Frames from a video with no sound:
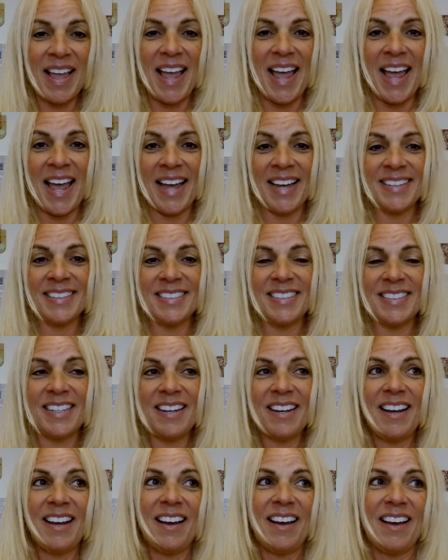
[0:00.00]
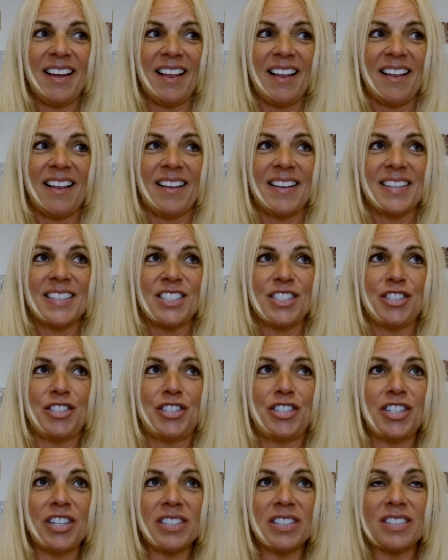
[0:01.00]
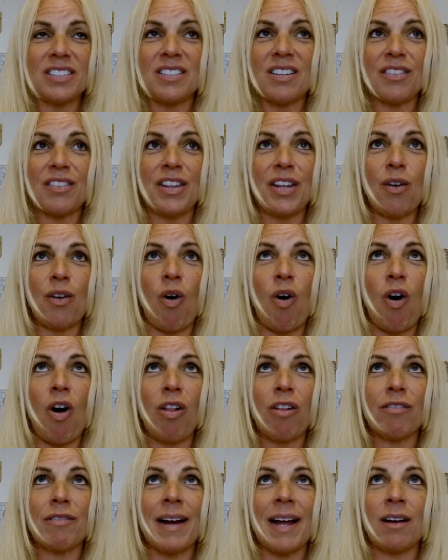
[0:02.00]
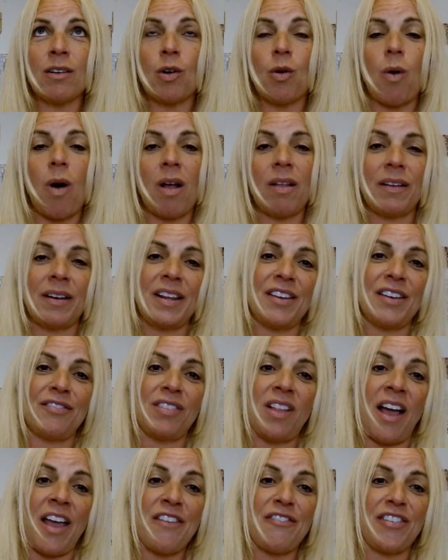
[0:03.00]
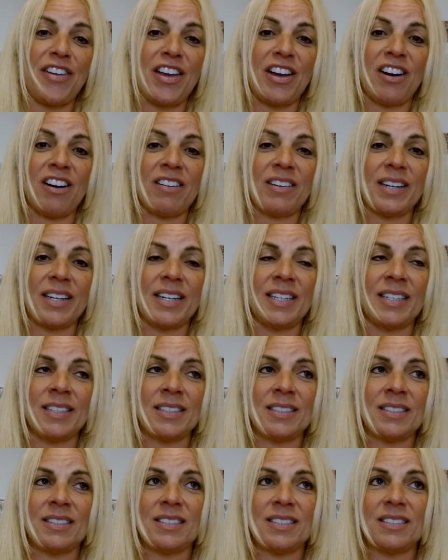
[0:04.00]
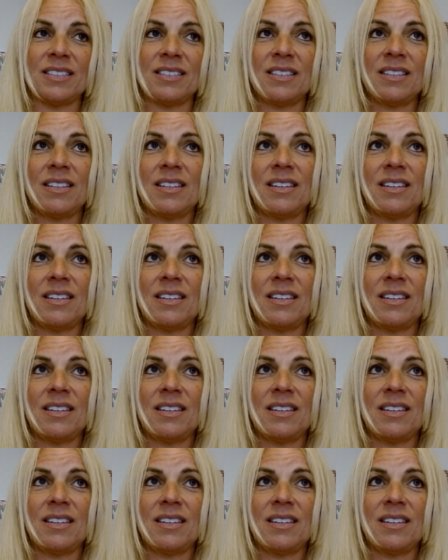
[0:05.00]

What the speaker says: and just the all-around quality of life here is